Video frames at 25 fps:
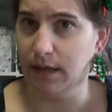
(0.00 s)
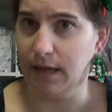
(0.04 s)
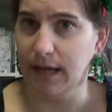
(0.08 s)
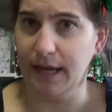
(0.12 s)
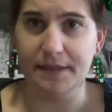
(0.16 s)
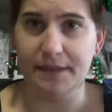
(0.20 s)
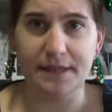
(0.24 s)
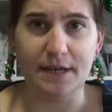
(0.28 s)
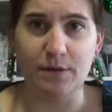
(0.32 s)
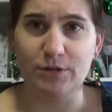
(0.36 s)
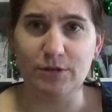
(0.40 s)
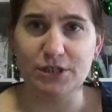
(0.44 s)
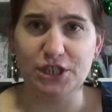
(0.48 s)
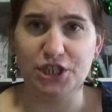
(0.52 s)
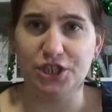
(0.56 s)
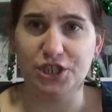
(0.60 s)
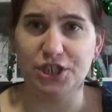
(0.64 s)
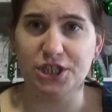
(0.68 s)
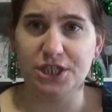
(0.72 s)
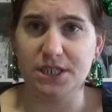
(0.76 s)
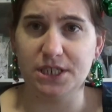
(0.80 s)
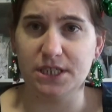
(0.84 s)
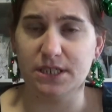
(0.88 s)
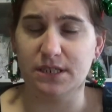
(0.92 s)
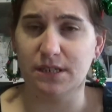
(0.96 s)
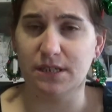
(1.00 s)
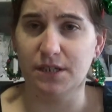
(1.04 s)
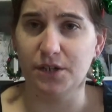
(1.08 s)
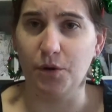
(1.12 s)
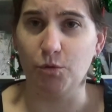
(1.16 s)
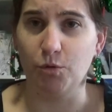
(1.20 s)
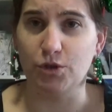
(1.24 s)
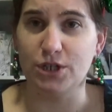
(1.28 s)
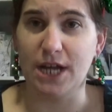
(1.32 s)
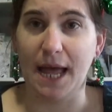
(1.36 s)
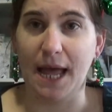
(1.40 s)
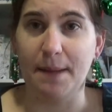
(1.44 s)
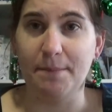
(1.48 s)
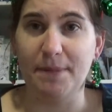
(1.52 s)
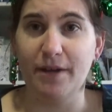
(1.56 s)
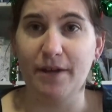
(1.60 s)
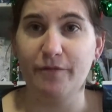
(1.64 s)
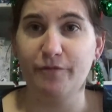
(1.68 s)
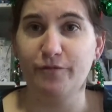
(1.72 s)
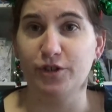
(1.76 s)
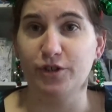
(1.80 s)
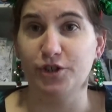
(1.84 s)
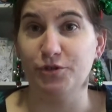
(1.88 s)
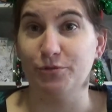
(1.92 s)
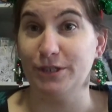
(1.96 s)
and there was just no time
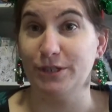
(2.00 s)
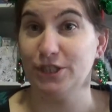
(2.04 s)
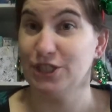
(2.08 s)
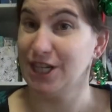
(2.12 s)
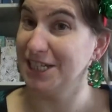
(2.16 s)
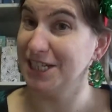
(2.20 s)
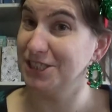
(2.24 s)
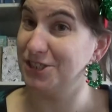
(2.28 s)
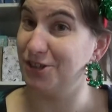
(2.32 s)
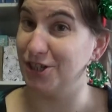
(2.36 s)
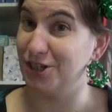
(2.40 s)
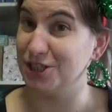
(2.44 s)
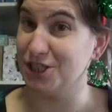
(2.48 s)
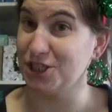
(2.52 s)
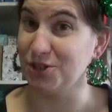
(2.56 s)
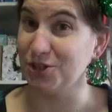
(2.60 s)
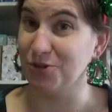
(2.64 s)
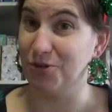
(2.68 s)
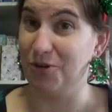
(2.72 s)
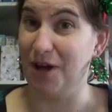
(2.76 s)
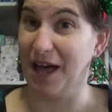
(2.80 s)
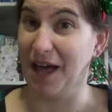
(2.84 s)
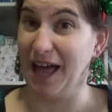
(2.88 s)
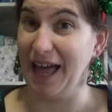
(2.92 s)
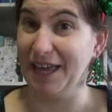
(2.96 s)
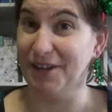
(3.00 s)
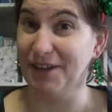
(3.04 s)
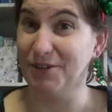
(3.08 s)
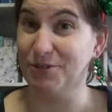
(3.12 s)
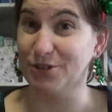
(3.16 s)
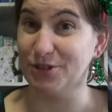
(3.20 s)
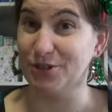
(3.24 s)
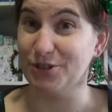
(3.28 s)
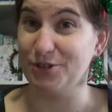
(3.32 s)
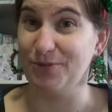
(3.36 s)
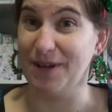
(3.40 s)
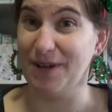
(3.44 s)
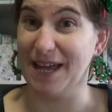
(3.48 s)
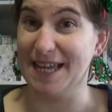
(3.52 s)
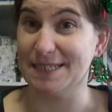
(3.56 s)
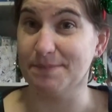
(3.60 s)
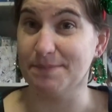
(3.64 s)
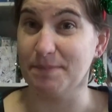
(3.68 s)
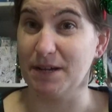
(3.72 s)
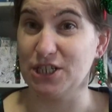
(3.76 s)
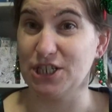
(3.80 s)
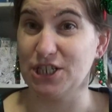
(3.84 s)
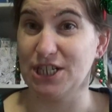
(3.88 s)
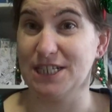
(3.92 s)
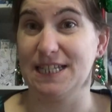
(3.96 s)
left for doing jigsaws, so I couldn't do as
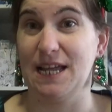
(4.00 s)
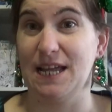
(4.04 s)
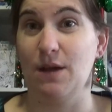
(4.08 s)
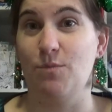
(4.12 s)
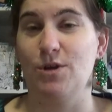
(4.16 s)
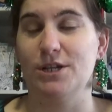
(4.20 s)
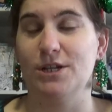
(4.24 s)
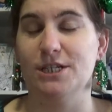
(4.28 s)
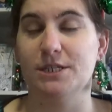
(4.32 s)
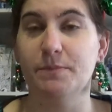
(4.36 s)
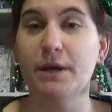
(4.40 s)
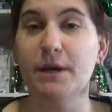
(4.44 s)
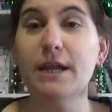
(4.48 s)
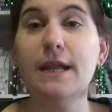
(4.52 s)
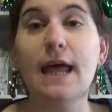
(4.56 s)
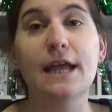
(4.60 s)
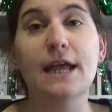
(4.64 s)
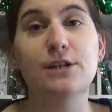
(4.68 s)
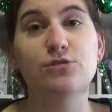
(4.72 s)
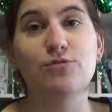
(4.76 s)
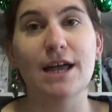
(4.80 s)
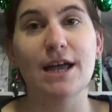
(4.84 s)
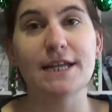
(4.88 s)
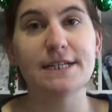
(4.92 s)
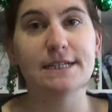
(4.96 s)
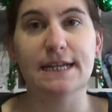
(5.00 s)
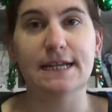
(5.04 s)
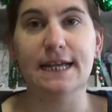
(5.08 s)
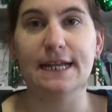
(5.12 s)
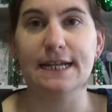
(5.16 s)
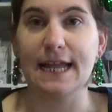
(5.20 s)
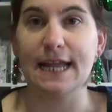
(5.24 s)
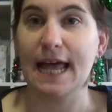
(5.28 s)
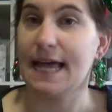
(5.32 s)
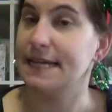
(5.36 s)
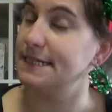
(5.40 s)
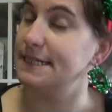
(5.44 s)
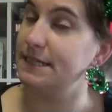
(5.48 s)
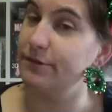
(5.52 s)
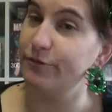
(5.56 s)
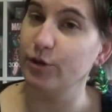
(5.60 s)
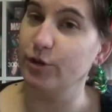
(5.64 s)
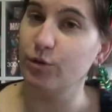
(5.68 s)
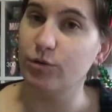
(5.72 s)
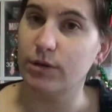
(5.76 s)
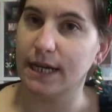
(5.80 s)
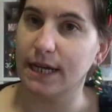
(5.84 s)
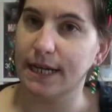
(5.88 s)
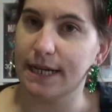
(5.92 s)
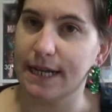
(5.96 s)
much as I wanted. But I tried and I did a
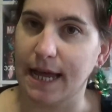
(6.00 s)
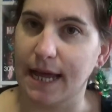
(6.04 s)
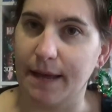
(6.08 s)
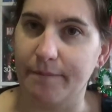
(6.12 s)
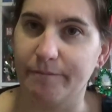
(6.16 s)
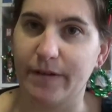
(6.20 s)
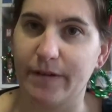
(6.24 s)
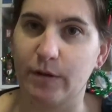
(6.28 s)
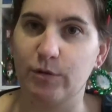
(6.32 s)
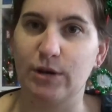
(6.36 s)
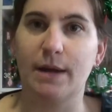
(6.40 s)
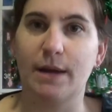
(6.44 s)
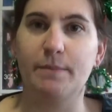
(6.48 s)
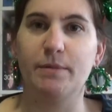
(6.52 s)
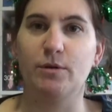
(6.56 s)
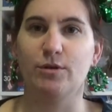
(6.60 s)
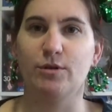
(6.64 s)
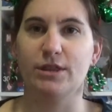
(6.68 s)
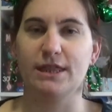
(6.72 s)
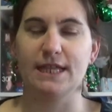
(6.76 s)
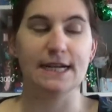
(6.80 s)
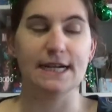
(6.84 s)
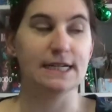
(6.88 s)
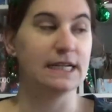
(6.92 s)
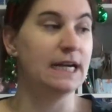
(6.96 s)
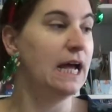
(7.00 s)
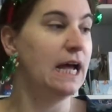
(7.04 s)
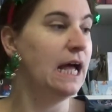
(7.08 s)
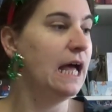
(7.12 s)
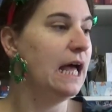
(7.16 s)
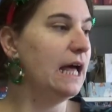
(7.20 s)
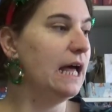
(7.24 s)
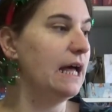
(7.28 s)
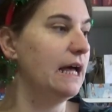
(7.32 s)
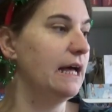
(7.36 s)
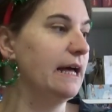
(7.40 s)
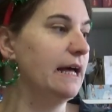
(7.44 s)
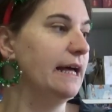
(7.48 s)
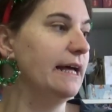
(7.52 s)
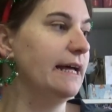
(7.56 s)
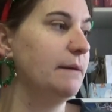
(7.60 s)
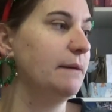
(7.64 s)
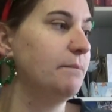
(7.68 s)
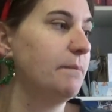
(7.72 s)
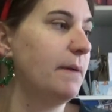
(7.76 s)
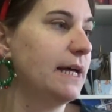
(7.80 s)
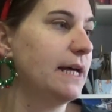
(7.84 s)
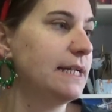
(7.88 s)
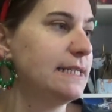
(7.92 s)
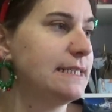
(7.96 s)
few and I'm very happy with that.
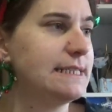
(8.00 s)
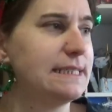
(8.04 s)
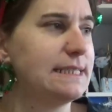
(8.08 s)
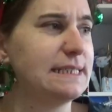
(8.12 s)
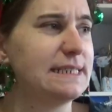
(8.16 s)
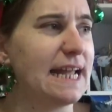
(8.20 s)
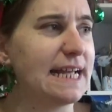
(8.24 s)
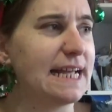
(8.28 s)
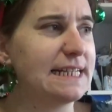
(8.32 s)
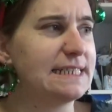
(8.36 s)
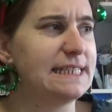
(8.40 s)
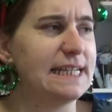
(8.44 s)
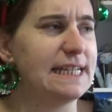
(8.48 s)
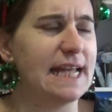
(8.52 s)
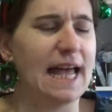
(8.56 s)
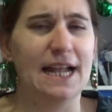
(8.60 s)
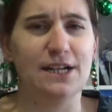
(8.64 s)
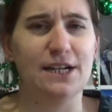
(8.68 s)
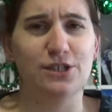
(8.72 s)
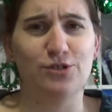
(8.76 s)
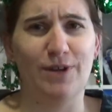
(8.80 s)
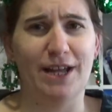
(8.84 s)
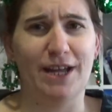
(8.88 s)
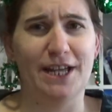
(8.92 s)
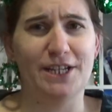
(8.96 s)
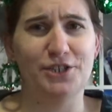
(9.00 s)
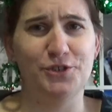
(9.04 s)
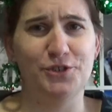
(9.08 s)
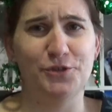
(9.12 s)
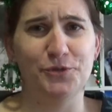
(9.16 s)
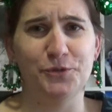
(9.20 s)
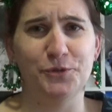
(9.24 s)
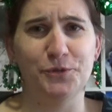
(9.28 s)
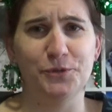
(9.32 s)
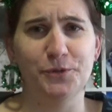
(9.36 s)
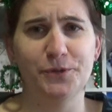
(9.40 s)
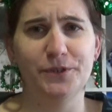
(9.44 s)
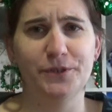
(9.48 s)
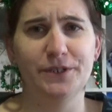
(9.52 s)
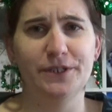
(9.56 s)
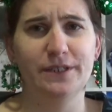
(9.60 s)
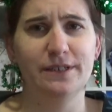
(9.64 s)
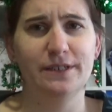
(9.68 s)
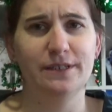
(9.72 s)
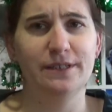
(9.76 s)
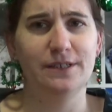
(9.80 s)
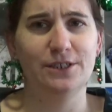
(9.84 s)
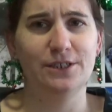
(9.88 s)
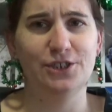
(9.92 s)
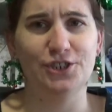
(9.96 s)
But next year I'll try to
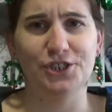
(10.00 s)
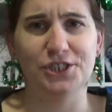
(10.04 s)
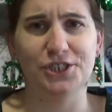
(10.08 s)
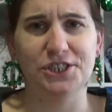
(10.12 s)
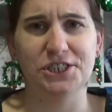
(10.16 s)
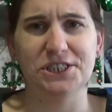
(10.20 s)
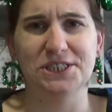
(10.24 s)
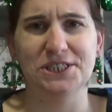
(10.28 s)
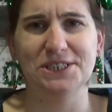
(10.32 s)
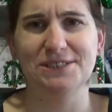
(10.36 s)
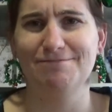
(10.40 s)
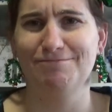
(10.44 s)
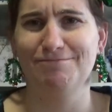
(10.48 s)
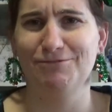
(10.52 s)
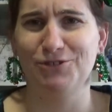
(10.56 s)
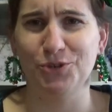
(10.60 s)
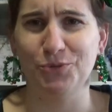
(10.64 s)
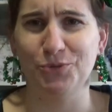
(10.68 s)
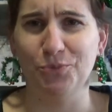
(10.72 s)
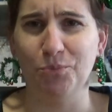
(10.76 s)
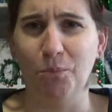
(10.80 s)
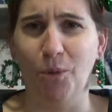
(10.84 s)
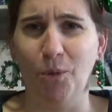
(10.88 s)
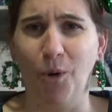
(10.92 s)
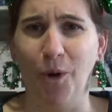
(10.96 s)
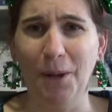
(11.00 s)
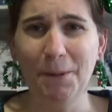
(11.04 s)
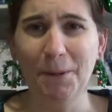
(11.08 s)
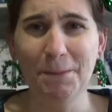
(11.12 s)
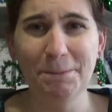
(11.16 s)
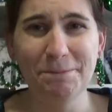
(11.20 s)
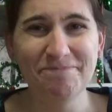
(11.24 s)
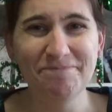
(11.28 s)
just do more.